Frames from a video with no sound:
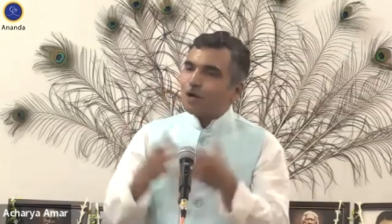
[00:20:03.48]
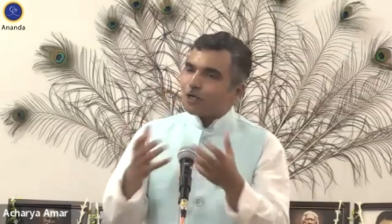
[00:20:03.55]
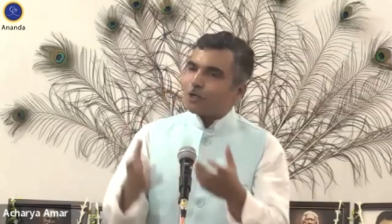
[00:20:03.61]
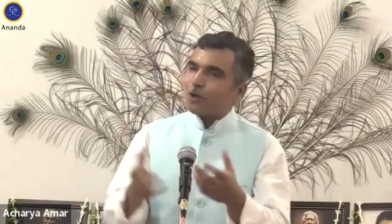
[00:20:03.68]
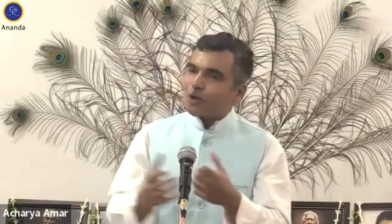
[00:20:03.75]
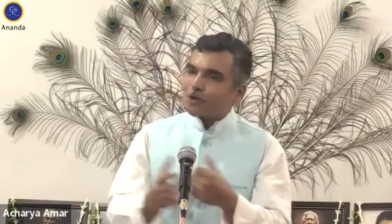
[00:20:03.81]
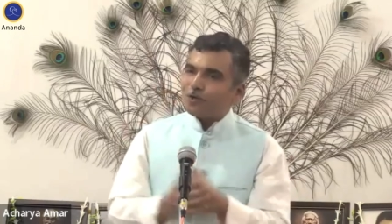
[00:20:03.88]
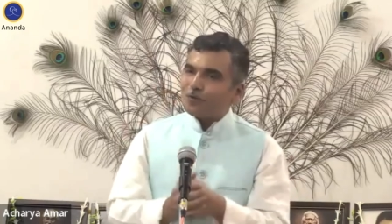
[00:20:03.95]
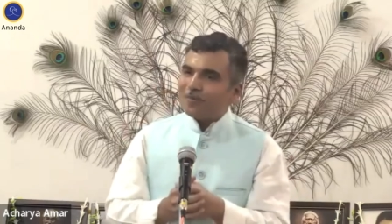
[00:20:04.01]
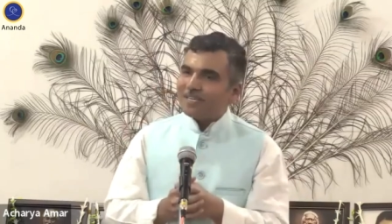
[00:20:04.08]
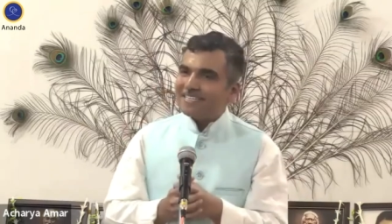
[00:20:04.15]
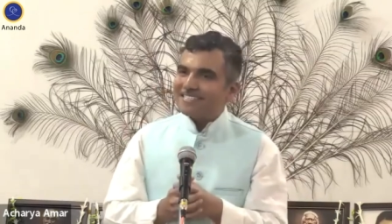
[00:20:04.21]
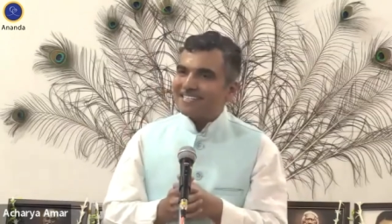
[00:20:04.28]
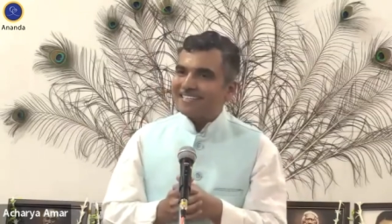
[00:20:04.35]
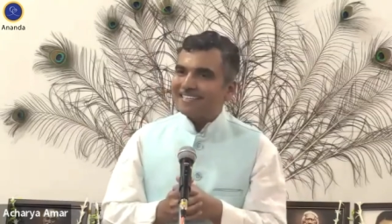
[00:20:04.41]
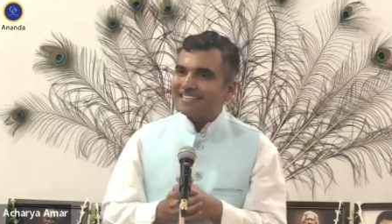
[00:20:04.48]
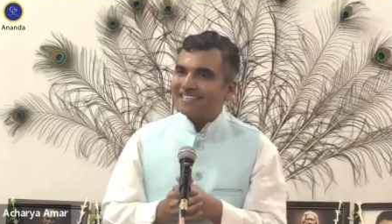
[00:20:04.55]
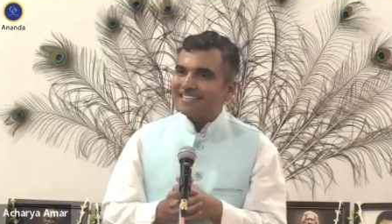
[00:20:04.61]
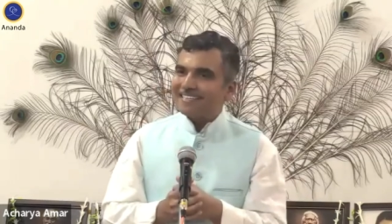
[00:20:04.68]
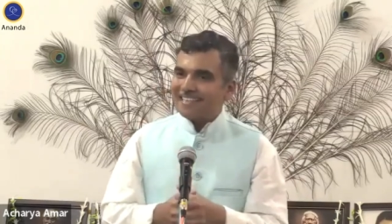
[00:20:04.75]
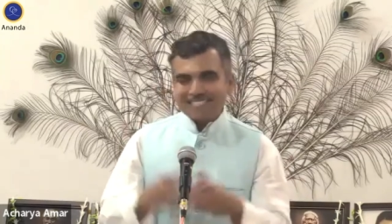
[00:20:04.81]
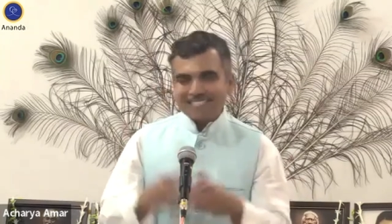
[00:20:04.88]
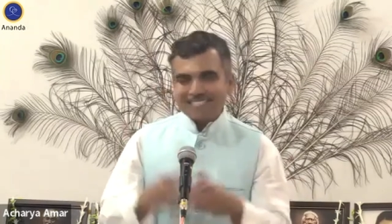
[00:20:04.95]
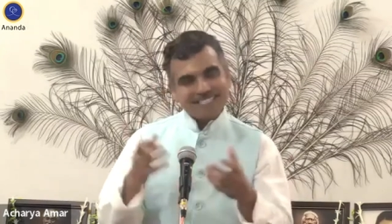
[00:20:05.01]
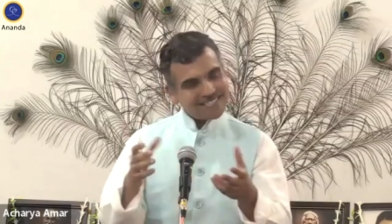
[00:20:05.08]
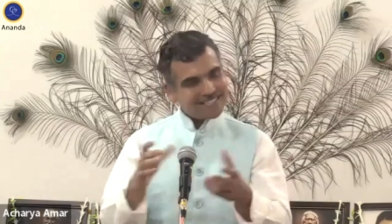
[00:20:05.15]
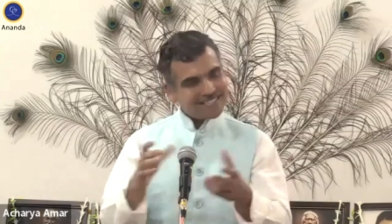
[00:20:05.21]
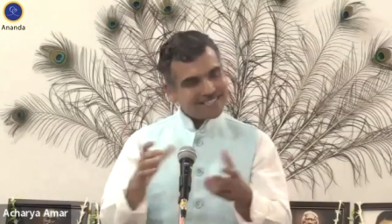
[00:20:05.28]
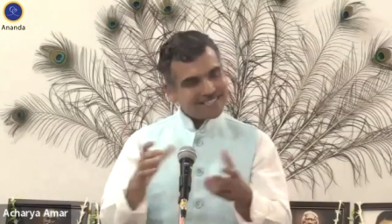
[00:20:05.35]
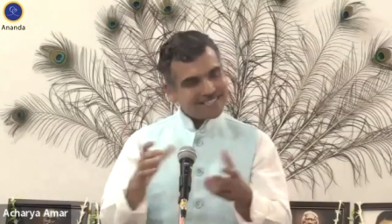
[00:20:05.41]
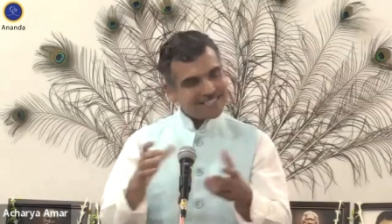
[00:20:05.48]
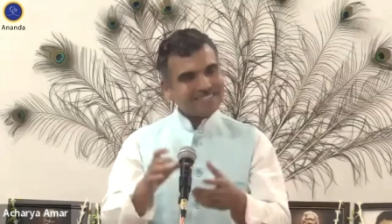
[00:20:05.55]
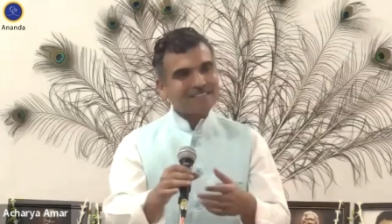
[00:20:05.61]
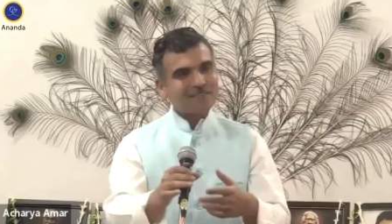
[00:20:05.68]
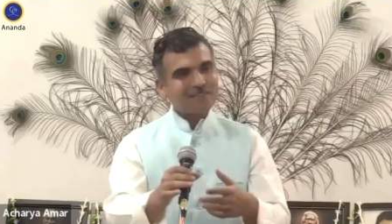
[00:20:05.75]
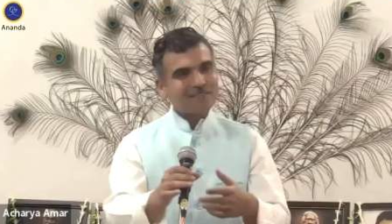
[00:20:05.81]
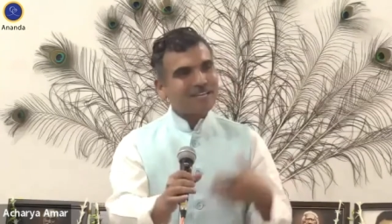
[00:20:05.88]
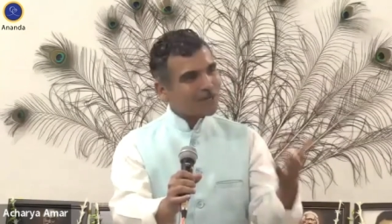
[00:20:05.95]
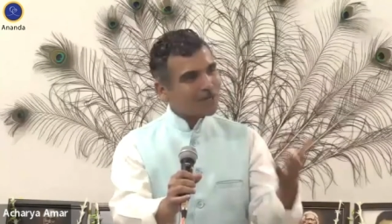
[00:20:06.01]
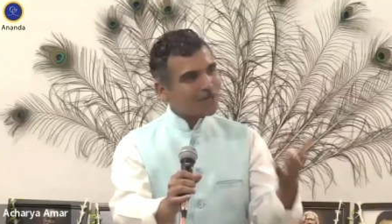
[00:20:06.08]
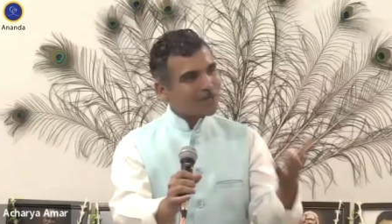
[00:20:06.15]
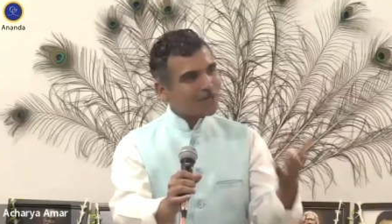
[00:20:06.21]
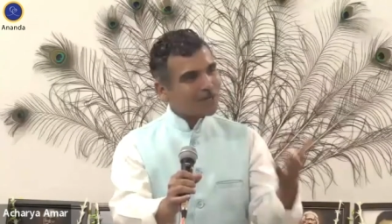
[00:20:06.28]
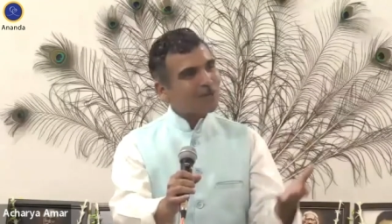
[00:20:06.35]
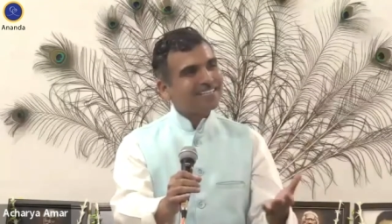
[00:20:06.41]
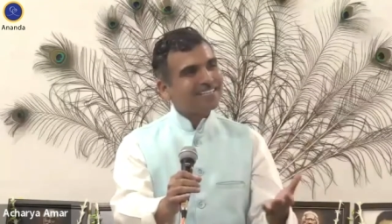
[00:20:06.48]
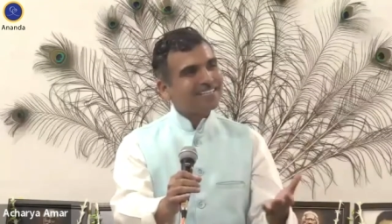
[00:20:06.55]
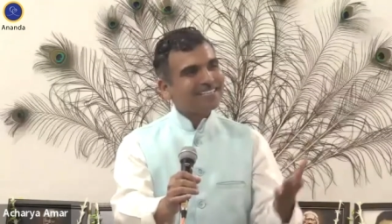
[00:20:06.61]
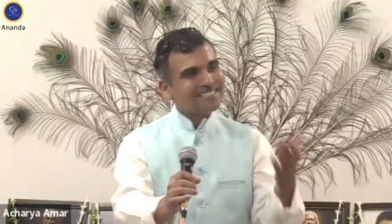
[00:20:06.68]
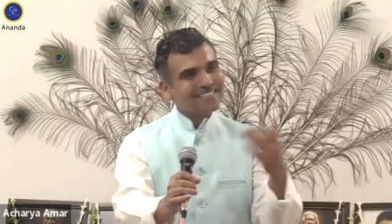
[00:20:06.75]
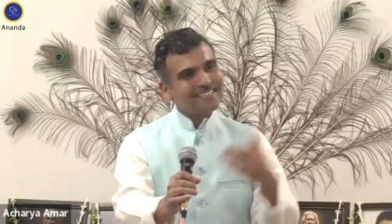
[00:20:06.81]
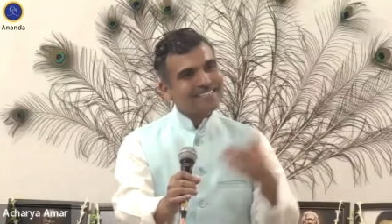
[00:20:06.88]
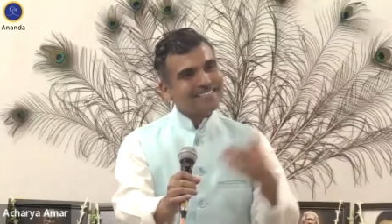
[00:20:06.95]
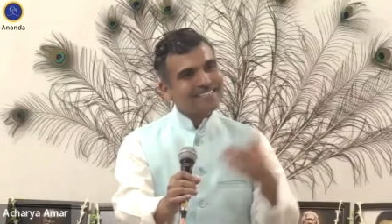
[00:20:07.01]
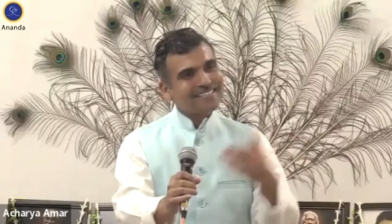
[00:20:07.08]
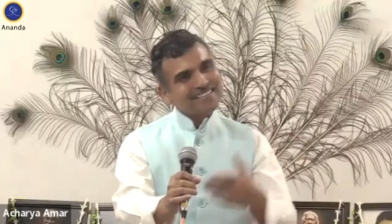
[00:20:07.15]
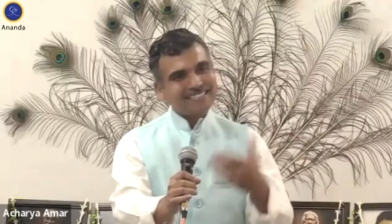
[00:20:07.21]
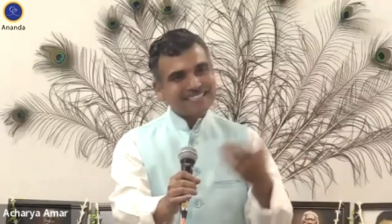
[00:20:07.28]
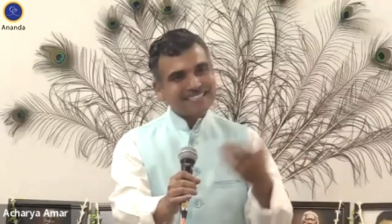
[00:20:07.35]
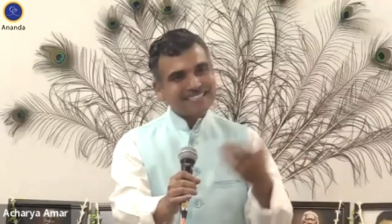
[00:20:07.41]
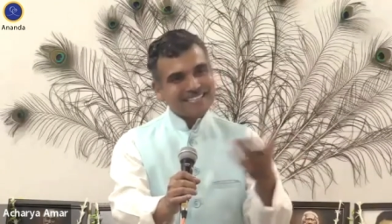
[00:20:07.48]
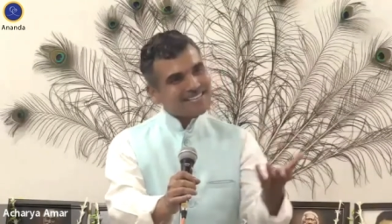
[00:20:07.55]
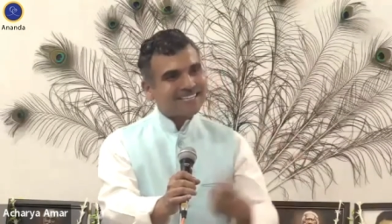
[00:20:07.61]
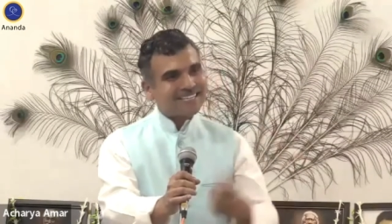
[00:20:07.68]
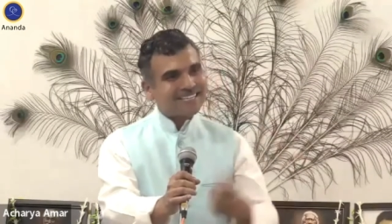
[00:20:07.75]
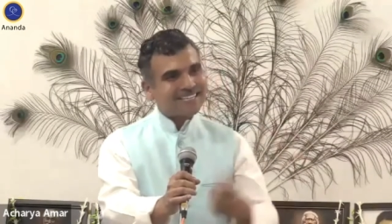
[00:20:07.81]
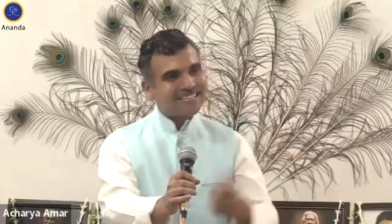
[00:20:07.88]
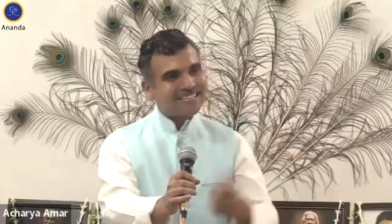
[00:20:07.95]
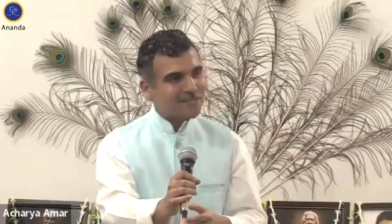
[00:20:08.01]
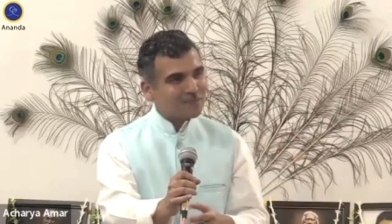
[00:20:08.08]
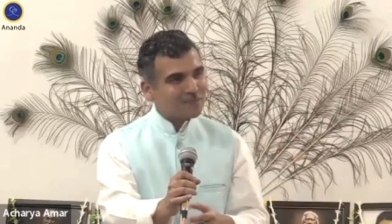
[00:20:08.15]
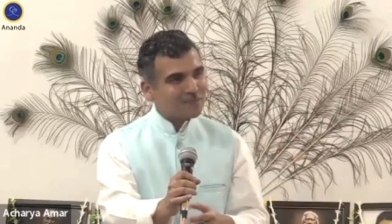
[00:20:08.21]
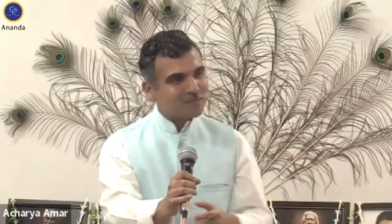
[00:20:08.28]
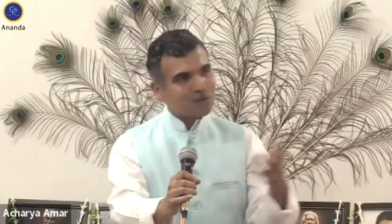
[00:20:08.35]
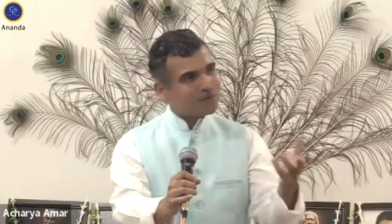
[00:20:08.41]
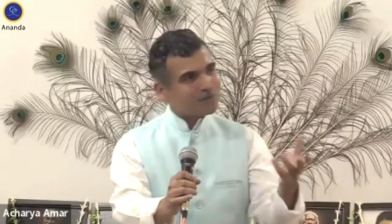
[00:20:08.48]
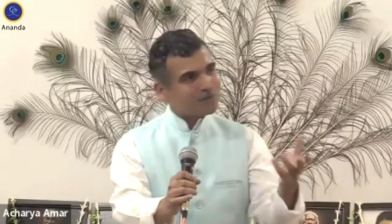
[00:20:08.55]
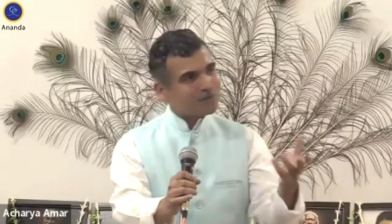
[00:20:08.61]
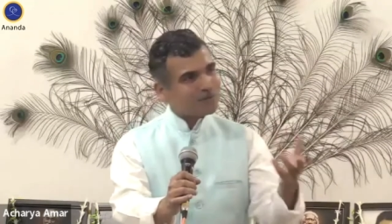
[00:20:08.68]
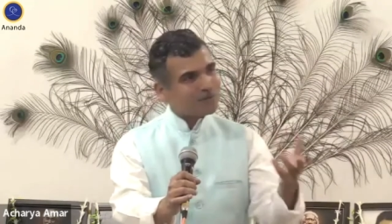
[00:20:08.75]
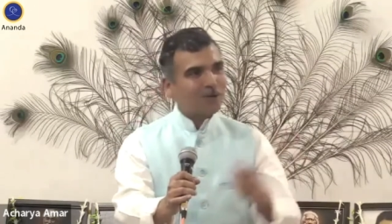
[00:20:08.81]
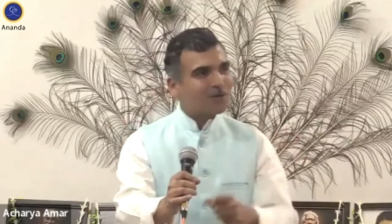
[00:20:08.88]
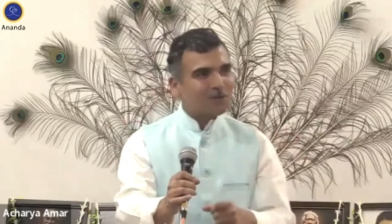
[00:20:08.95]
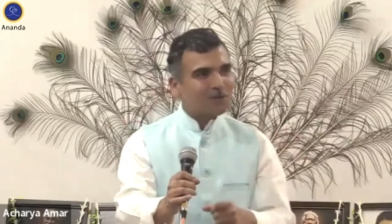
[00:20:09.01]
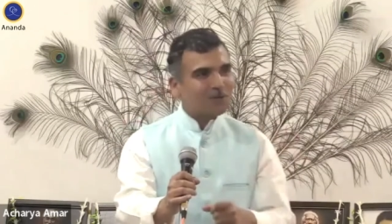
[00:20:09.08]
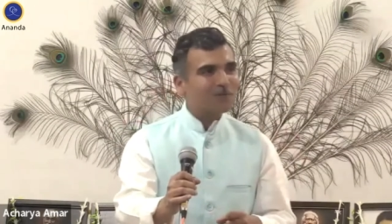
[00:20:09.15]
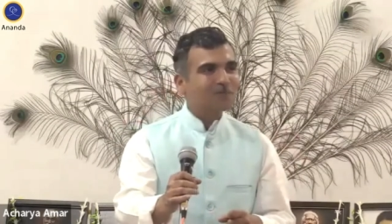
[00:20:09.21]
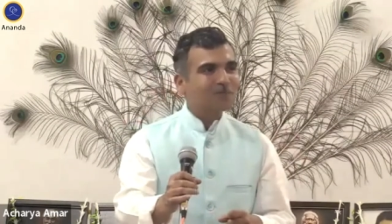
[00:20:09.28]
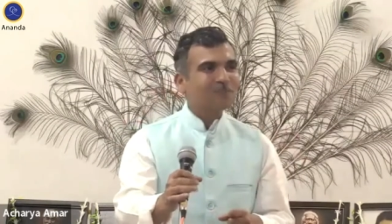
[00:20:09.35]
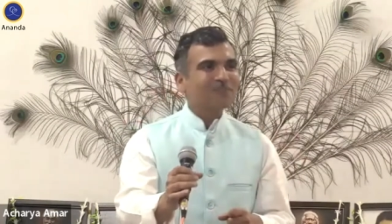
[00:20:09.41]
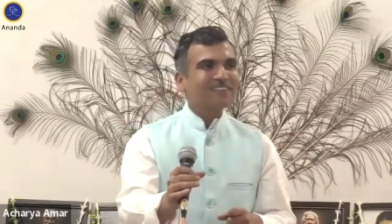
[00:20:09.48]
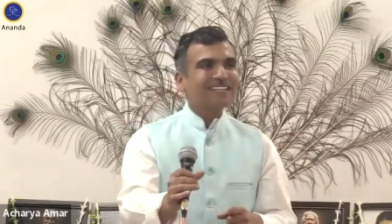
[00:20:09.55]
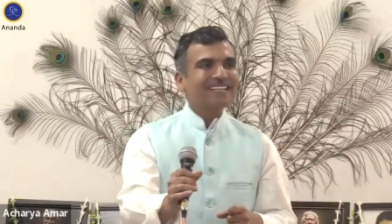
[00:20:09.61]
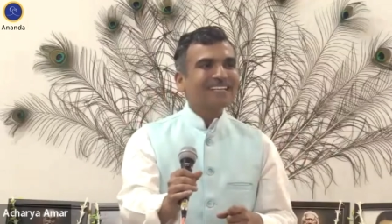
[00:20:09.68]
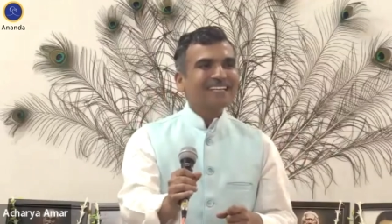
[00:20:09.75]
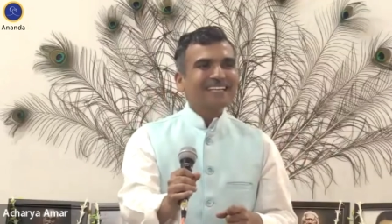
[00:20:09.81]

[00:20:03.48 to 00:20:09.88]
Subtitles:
God talk to me? He said, yes, he said, the way you are talking. He said, yes, exactly the same way God will talk to you.